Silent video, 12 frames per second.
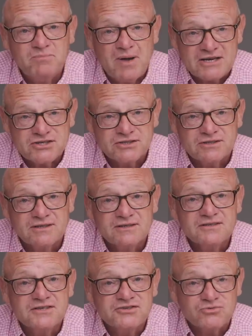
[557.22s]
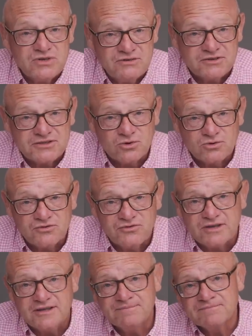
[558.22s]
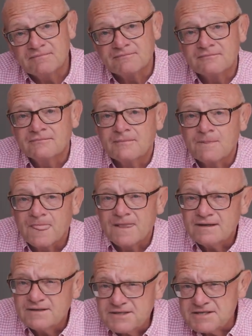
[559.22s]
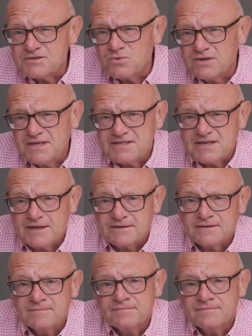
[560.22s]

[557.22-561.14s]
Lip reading: passion, street photography. This is what he said.